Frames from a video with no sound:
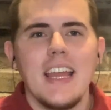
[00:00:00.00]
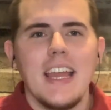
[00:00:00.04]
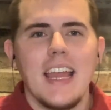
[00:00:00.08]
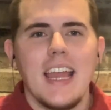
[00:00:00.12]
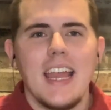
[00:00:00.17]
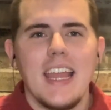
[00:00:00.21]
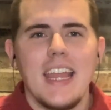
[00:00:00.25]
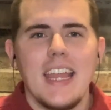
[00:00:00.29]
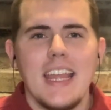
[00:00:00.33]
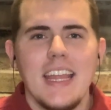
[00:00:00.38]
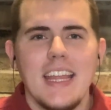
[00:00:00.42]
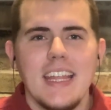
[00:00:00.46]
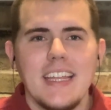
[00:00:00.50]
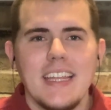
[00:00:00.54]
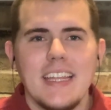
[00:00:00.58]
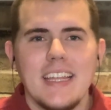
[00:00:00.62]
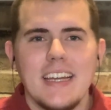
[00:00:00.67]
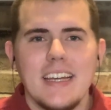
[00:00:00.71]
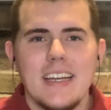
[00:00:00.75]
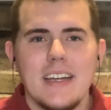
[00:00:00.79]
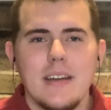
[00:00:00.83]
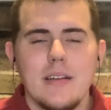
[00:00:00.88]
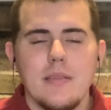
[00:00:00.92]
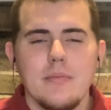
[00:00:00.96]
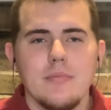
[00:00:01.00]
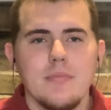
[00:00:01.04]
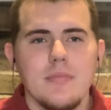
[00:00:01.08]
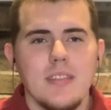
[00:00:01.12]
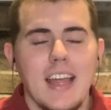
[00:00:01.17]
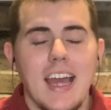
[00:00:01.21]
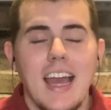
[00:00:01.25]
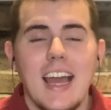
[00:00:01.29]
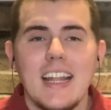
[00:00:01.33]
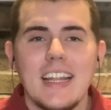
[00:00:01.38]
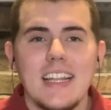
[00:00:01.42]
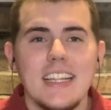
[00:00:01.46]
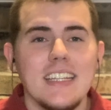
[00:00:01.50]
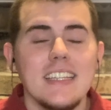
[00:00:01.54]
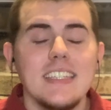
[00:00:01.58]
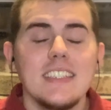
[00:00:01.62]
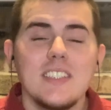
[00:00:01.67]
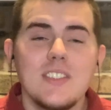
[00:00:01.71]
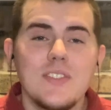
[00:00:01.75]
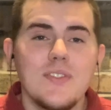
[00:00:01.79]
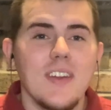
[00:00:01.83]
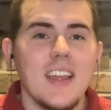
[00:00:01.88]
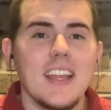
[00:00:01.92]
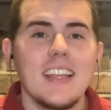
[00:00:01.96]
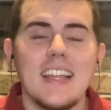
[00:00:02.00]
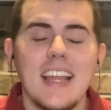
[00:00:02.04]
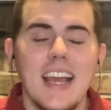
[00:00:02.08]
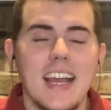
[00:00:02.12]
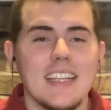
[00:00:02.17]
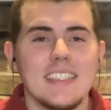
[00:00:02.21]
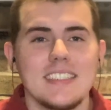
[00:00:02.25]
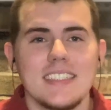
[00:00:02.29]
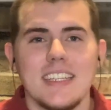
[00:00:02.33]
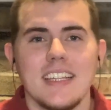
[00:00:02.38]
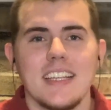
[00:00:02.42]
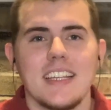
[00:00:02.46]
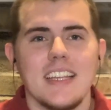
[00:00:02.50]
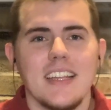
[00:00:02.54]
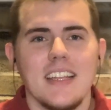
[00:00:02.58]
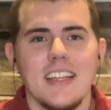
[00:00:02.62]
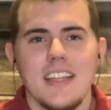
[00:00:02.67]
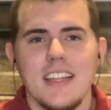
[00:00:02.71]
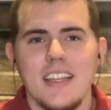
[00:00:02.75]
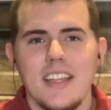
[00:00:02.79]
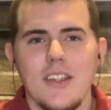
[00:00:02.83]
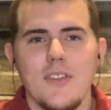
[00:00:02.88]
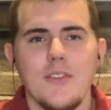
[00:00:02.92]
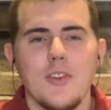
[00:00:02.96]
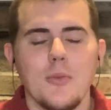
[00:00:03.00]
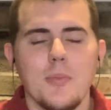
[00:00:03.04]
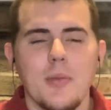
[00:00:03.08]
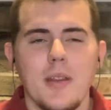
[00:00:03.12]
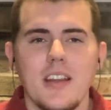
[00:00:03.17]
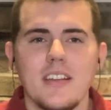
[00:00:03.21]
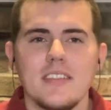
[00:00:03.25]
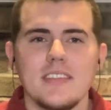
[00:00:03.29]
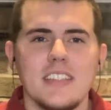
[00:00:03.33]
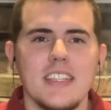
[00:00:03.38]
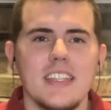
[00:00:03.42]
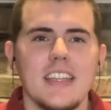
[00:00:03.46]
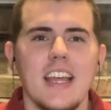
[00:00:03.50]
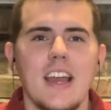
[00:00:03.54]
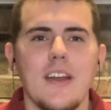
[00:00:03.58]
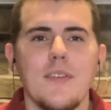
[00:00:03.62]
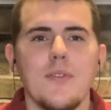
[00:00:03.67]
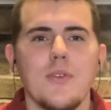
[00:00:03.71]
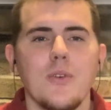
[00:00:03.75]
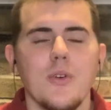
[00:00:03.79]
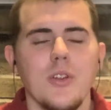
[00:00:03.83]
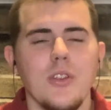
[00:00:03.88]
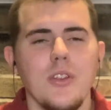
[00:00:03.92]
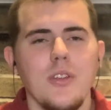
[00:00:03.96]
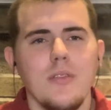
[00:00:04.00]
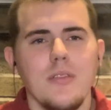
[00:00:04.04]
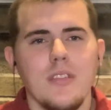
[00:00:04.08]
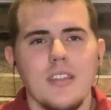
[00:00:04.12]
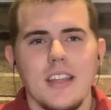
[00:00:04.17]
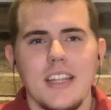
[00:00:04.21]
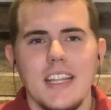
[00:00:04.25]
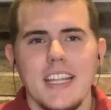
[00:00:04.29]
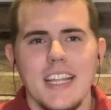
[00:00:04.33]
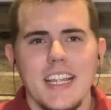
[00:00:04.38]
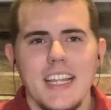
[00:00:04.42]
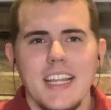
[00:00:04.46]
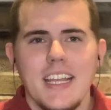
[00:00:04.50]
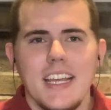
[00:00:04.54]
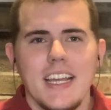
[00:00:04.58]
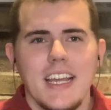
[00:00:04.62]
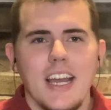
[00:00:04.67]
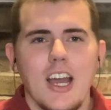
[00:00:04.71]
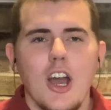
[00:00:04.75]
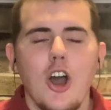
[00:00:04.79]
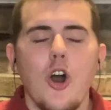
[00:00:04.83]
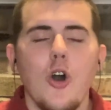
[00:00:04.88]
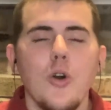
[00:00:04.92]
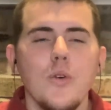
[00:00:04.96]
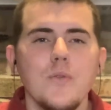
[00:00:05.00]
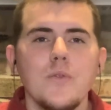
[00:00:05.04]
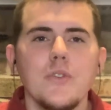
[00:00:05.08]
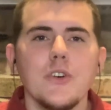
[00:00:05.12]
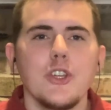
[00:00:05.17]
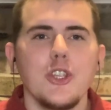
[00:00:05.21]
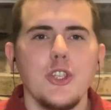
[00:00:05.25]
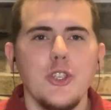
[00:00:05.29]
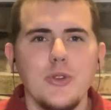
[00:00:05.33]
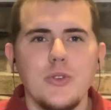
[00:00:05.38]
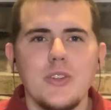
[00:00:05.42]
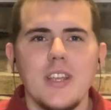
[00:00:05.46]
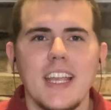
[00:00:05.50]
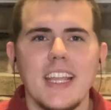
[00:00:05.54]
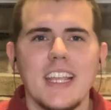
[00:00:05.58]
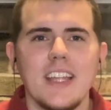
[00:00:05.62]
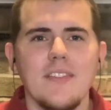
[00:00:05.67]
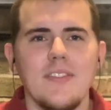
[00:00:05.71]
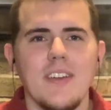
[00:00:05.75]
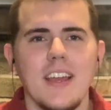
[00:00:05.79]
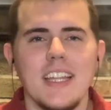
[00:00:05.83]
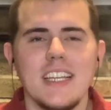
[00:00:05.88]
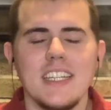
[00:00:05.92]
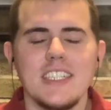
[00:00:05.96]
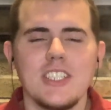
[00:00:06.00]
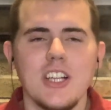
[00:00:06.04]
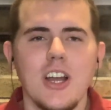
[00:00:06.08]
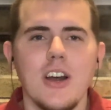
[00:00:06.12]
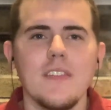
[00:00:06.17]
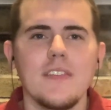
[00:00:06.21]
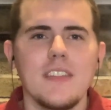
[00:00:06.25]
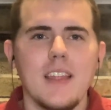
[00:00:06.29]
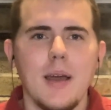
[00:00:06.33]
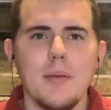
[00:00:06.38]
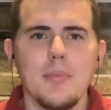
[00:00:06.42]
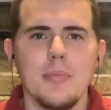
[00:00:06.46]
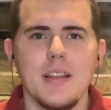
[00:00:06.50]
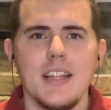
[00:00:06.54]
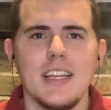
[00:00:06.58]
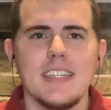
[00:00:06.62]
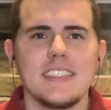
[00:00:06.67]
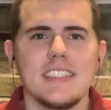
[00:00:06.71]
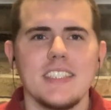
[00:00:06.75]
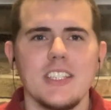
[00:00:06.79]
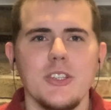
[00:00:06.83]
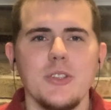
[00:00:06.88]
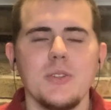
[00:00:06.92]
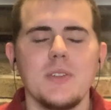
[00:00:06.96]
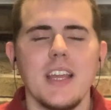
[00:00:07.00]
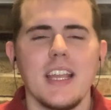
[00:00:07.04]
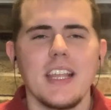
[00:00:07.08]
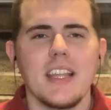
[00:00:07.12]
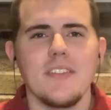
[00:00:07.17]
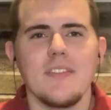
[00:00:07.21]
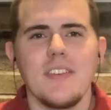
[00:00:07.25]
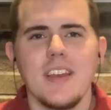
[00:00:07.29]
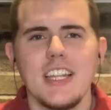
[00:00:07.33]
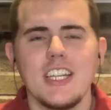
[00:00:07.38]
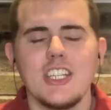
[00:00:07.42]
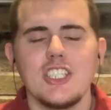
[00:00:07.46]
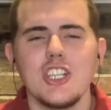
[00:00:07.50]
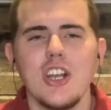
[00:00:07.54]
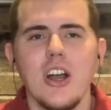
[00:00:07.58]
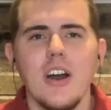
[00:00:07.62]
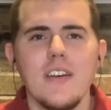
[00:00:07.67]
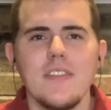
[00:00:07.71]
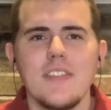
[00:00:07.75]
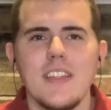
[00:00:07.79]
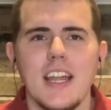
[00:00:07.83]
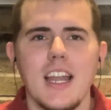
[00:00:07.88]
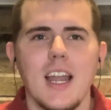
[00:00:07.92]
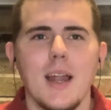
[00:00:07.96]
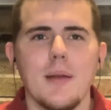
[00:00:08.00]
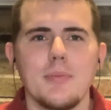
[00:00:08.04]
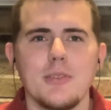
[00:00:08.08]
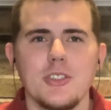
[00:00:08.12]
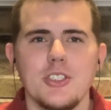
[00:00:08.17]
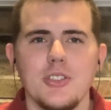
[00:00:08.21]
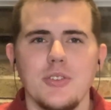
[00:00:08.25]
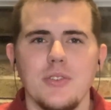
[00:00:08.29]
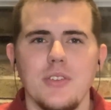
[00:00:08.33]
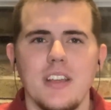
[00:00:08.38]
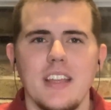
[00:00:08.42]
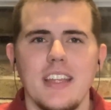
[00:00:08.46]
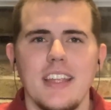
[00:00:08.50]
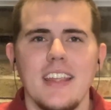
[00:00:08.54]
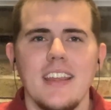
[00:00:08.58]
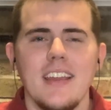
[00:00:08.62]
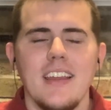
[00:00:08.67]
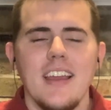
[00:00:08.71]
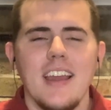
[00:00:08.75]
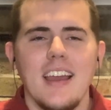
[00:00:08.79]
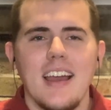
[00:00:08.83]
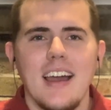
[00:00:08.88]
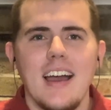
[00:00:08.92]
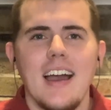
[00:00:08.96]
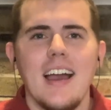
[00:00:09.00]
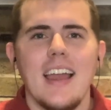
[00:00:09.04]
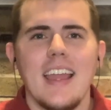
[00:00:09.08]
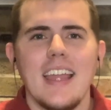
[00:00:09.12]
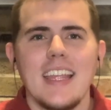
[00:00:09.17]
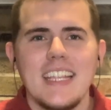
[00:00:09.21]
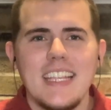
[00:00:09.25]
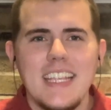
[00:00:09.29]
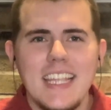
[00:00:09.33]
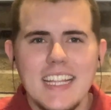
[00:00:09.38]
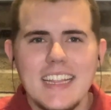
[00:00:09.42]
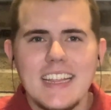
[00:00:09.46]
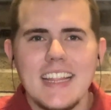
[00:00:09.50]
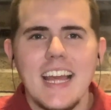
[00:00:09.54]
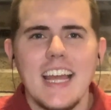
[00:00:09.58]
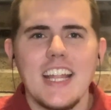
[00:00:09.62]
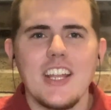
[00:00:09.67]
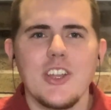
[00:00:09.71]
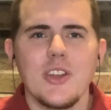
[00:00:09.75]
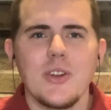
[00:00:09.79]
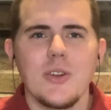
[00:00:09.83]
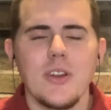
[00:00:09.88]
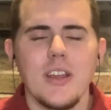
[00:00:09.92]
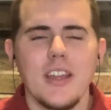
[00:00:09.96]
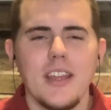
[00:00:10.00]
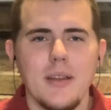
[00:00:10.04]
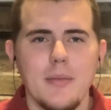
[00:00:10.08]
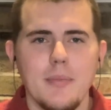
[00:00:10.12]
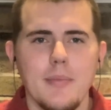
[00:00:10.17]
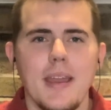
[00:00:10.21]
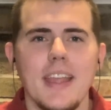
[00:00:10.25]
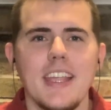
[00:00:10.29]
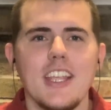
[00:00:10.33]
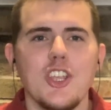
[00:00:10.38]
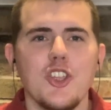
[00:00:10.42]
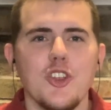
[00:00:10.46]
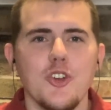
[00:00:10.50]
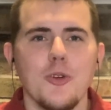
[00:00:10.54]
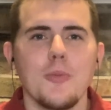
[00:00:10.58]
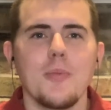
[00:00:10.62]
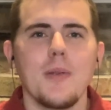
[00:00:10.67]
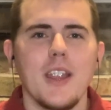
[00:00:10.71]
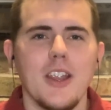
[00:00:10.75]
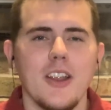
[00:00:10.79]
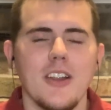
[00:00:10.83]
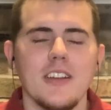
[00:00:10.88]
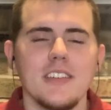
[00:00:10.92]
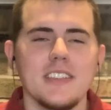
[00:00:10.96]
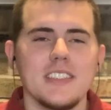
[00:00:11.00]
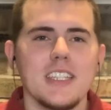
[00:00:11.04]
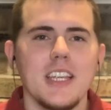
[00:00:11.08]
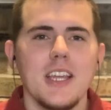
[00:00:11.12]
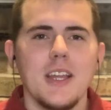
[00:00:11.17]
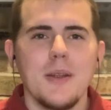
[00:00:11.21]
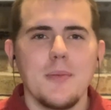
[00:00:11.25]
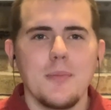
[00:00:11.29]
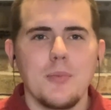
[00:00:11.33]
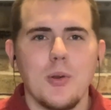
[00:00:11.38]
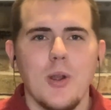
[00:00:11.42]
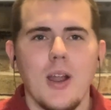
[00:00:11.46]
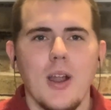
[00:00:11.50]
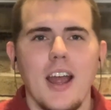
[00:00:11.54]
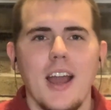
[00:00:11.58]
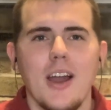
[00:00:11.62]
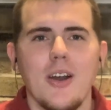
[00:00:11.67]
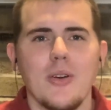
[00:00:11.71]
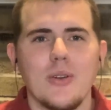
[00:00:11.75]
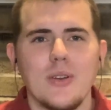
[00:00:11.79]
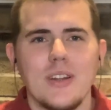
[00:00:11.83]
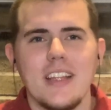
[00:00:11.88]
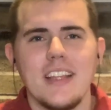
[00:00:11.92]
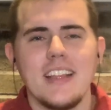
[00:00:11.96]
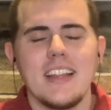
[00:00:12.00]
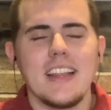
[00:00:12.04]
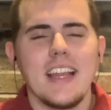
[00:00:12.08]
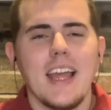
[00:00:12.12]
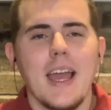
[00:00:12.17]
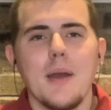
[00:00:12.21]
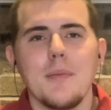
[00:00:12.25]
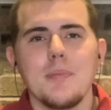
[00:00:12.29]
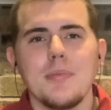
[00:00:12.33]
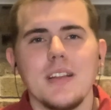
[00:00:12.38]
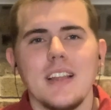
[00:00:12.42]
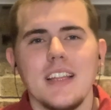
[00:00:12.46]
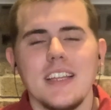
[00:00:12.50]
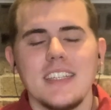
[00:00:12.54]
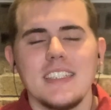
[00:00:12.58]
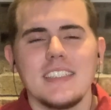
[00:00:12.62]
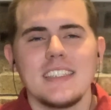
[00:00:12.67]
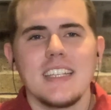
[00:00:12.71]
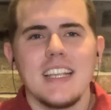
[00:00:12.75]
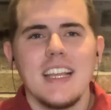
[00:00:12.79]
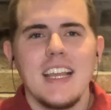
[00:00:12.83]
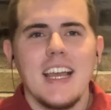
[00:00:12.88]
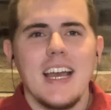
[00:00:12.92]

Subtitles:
And that is fantastic. And if your parents did that for you, then hopefully you take advantage of that blessing. You take advantage of that opportunity and get that degree and make your parents proud in that place.